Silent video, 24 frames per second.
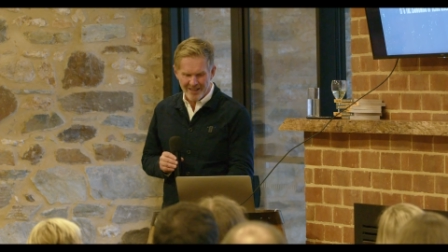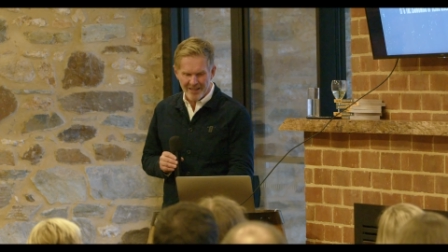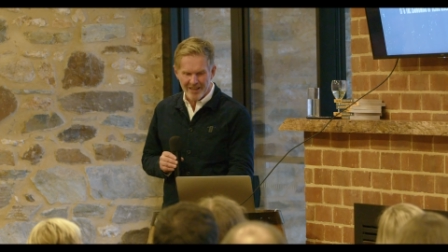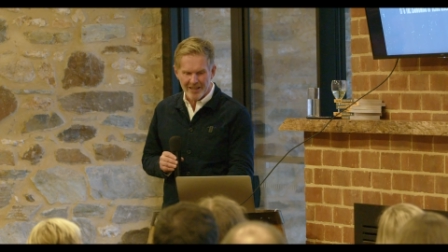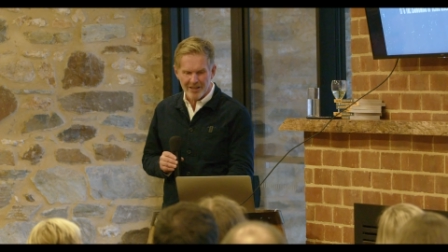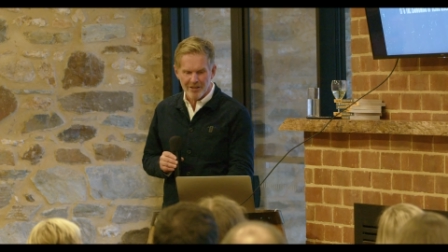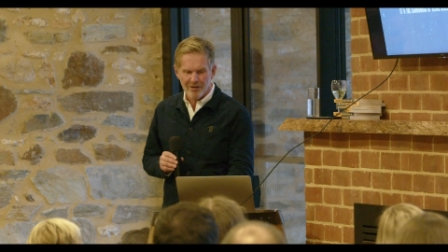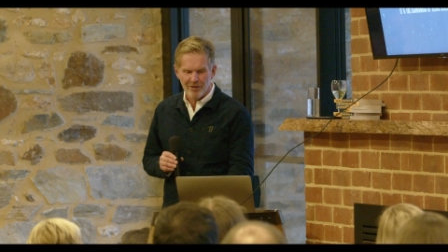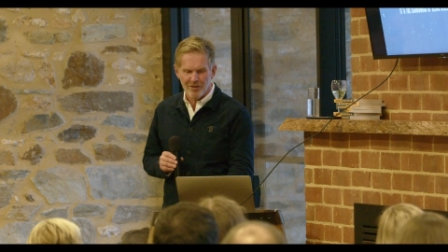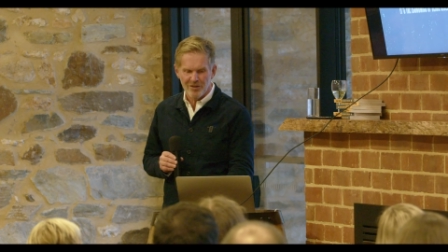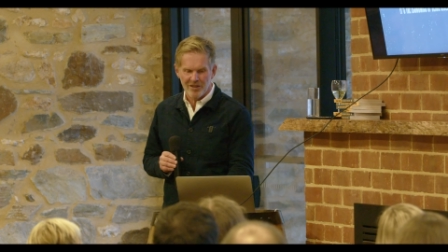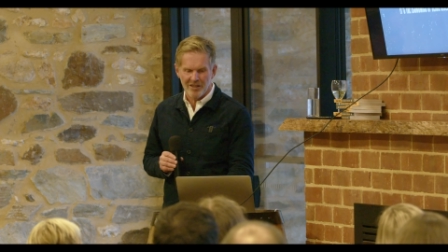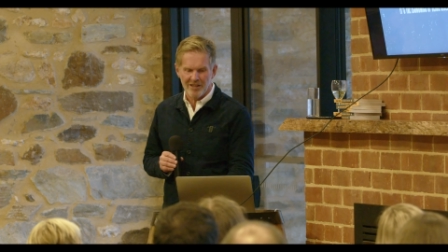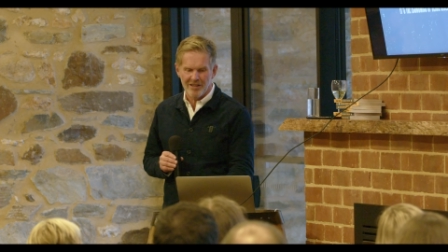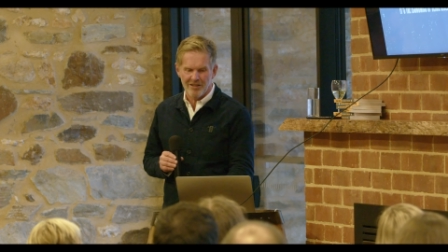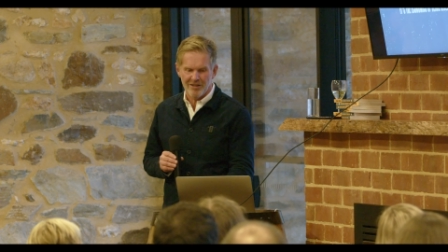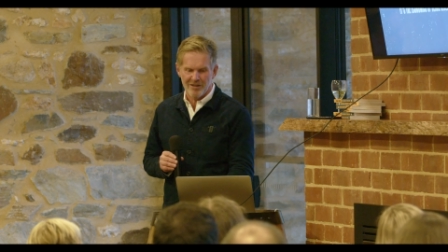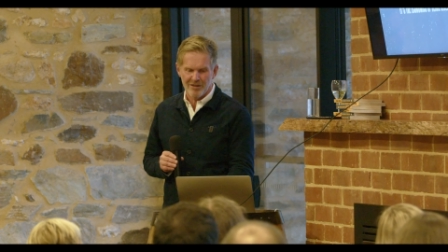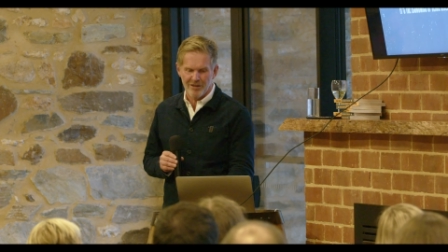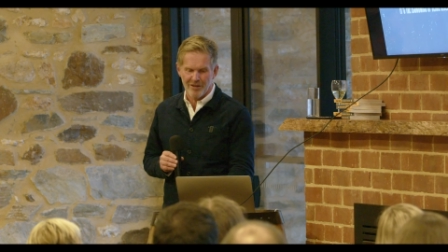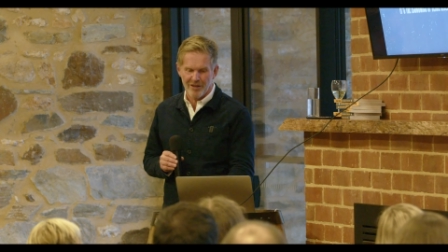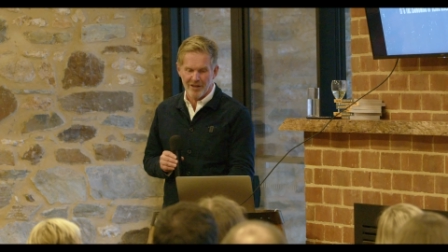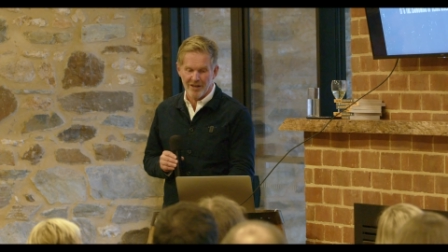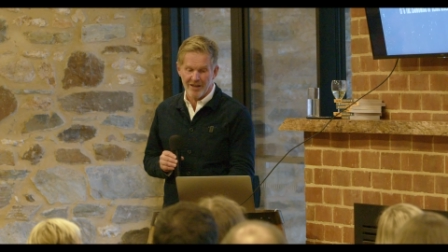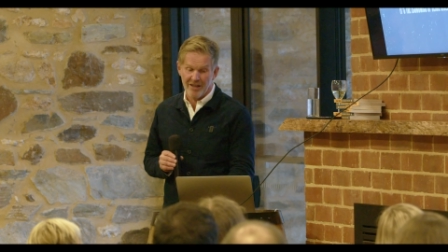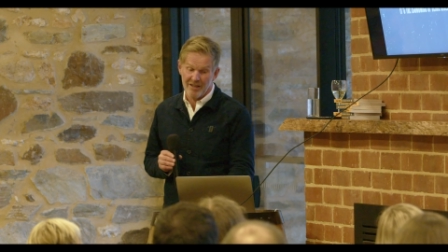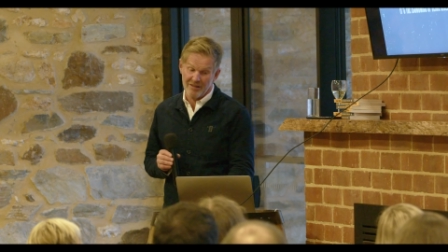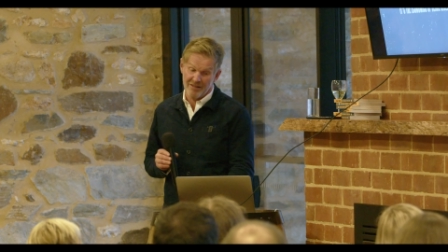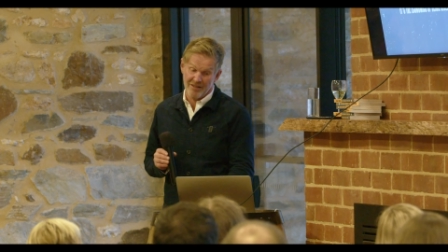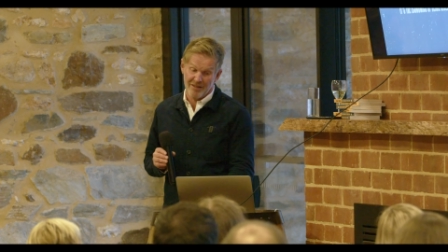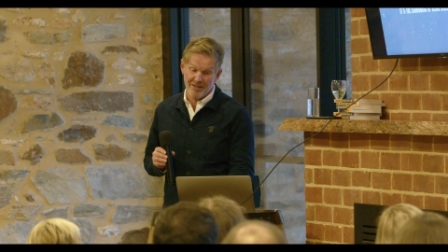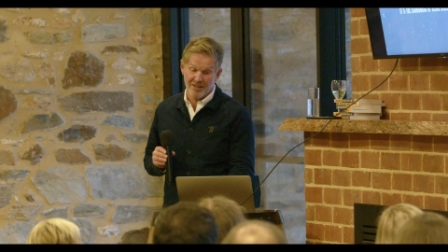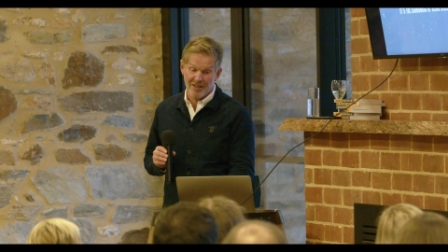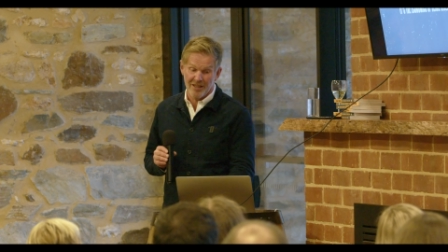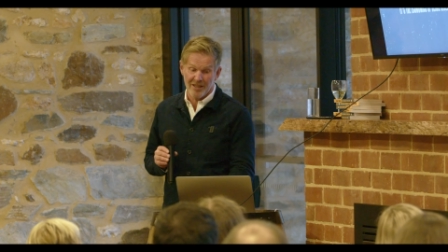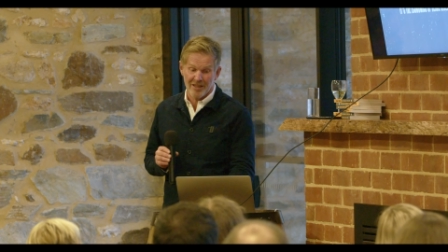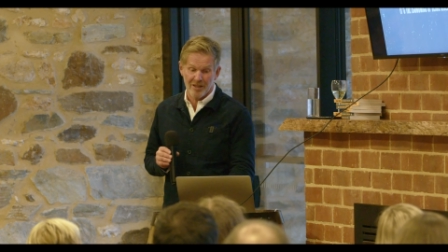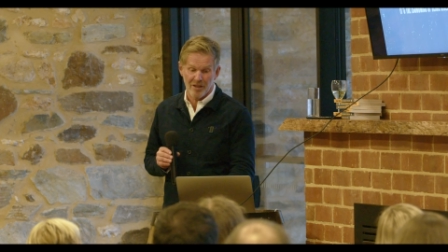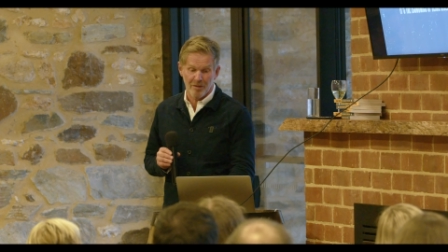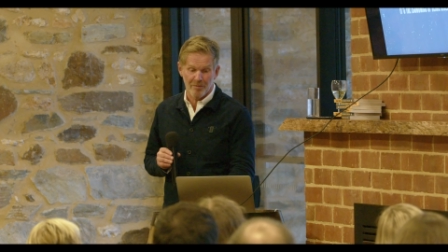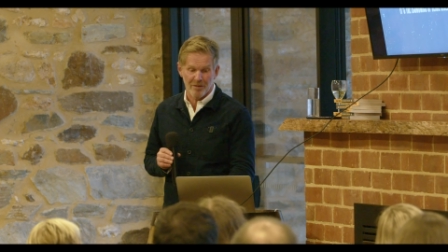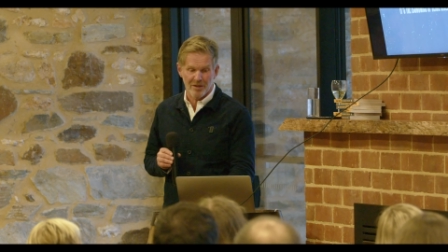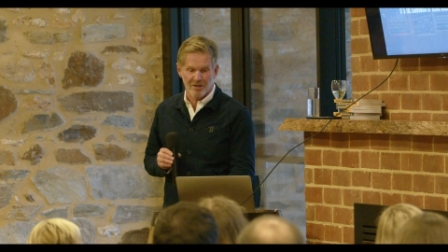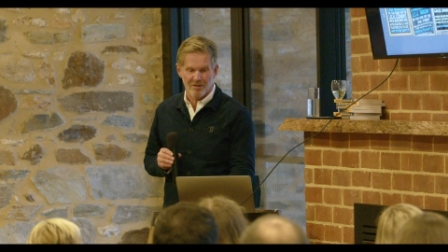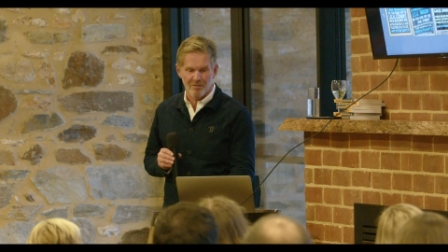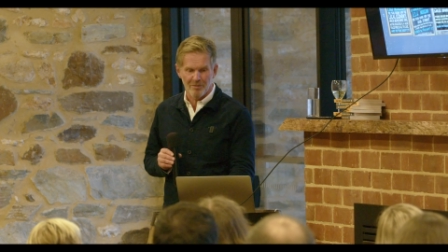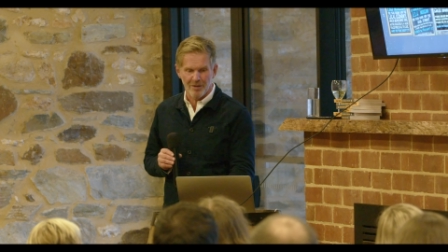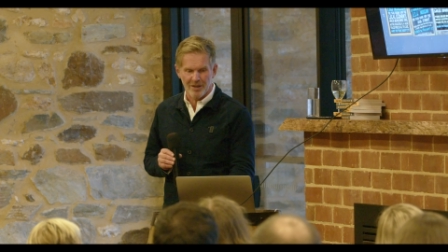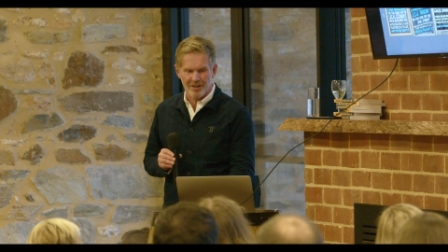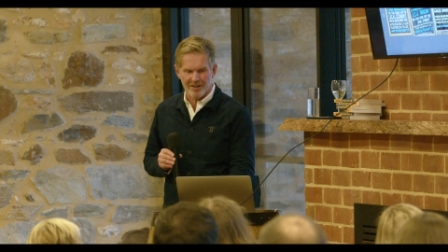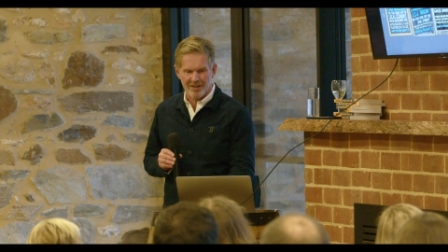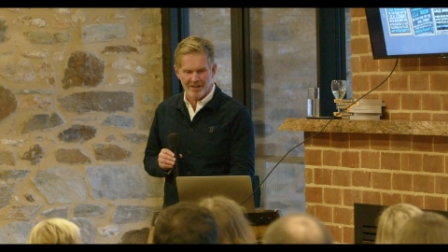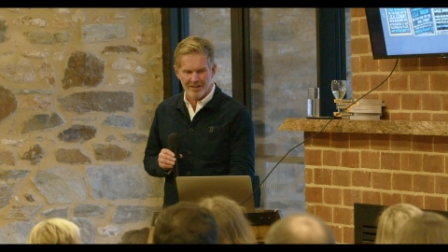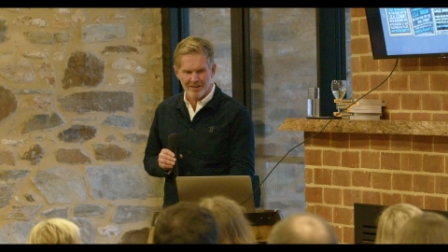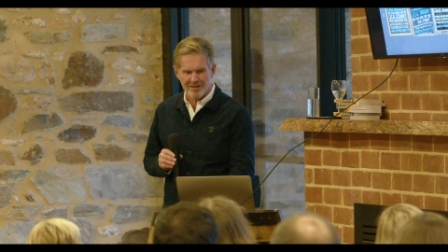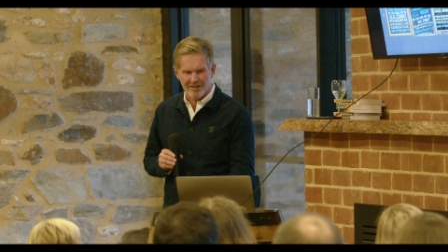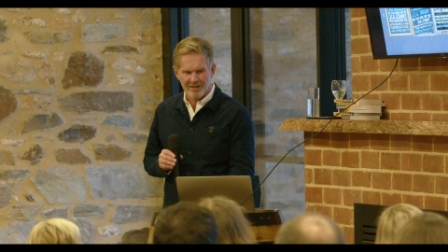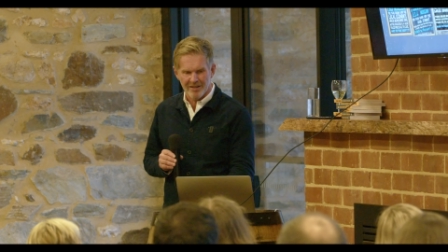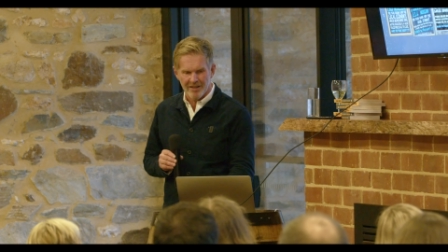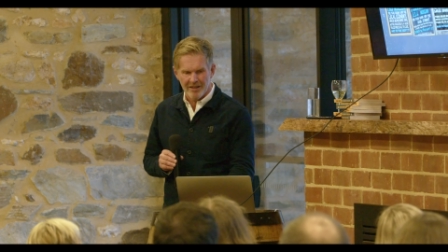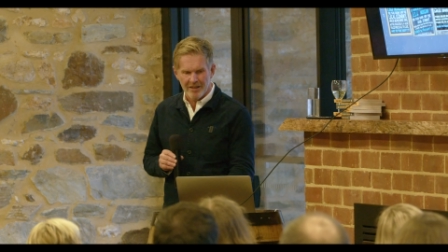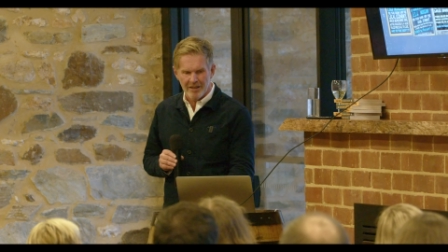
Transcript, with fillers: encouraging each other, and the economics have been nice.